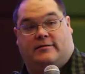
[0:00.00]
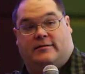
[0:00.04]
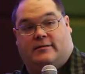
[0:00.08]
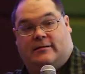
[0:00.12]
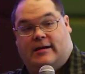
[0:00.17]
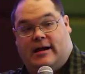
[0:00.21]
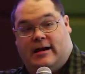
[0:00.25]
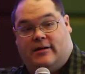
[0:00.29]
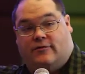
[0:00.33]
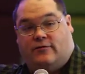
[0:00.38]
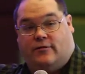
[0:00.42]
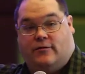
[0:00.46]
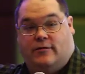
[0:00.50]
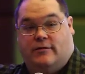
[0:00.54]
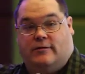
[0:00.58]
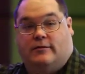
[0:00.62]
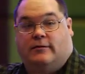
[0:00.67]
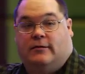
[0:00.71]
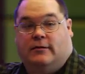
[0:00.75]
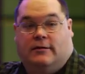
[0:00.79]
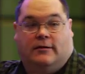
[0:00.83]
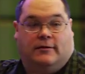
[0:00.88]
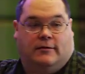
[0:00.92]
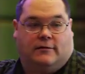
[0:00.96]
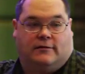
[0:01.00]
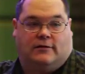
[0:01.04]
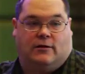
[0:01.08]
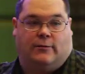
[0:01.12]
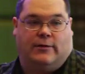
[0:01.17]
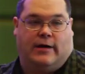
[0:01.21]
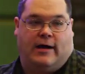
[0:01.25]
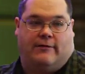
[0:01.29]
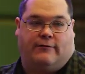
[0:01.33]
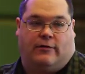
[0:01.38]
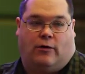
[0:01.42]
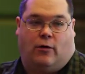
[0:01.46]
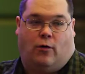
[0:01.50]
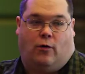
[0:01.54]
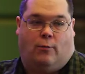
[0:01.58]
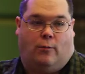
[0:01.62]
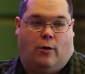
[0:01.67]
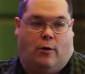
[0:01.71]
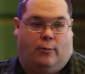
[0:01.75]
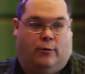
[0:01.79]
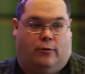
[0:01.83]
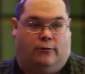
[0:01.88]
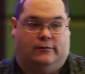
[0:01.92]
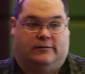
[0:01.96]
and Android, so we have a whole
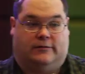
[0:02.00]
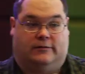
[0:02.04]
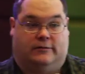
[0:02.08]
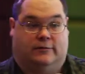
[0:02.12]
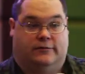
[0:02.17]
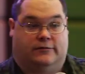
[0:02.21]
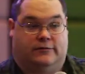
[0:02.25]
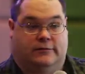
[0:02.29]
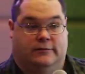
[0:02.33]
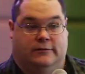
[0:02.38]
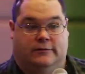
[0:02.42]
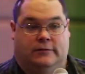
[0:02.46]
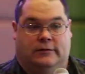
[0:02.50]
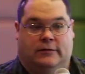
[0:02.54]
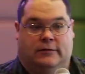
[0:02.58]
mobile solution.